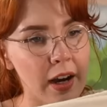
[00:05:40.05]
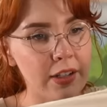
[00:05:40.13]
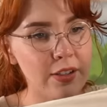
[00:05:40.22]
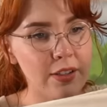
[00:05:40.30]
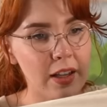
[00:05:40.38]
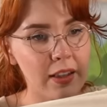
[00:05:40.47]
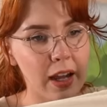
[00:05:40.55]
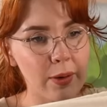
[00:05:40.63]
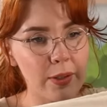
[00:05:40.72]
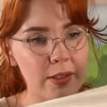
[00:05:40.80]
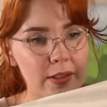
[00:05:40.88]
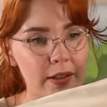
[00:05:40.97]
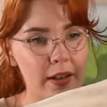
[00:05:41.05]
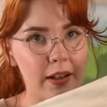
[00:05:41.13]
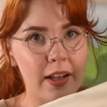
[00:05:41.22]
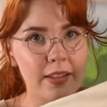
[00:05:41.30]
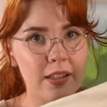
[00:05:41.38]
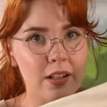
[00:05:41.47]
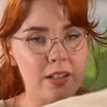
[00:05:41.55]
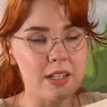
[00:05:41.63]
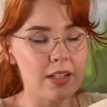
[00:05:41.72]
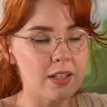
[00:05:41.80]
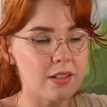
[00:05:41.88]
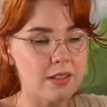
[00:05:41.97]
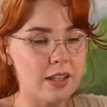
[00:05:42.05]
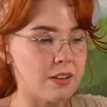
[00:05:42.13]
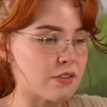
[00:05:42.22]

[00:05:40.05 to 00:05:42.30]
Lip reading: I just thought that was a nice little detail instead